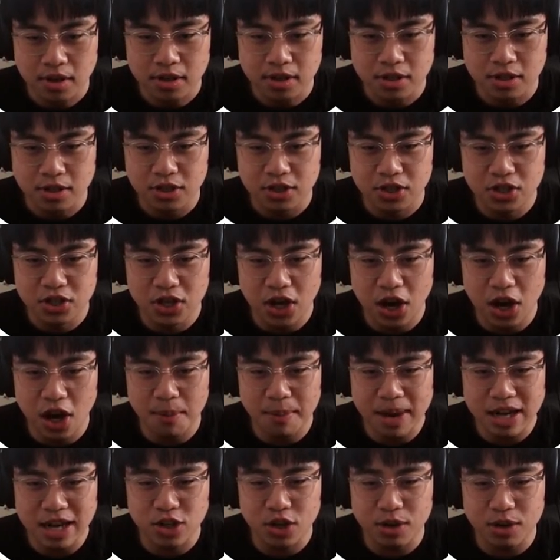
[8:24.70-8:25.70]
Yo,
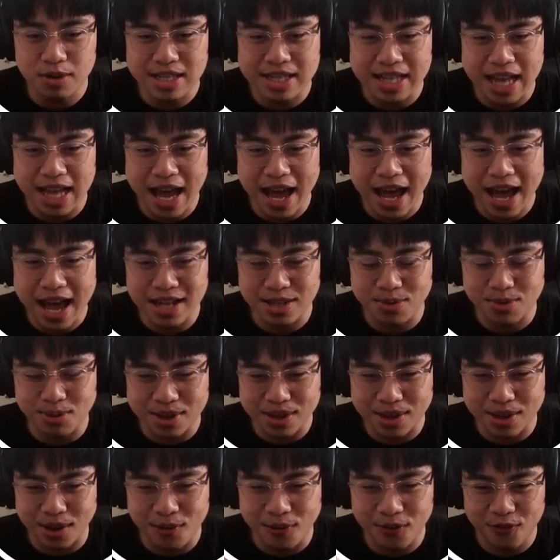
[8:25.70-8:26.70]
my juice ass. What
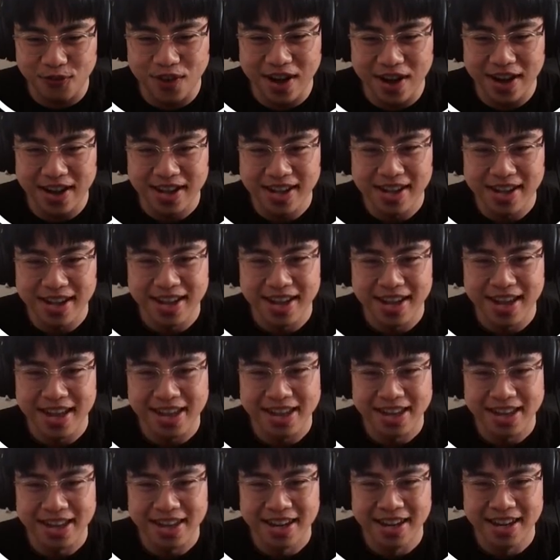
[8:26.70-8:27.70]
yeah, the fuck? That's a
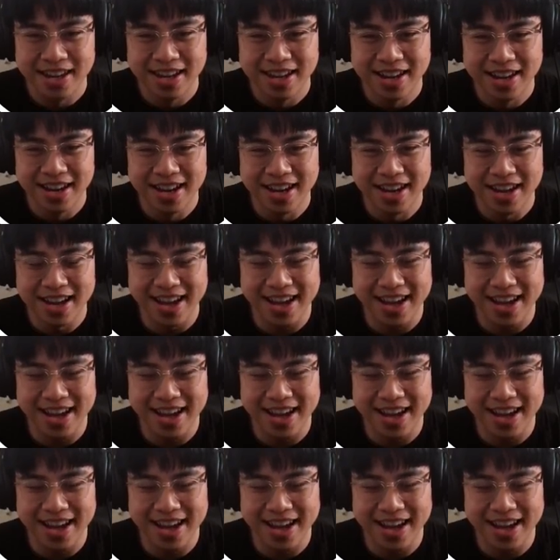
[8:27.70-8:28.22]
lame ass face,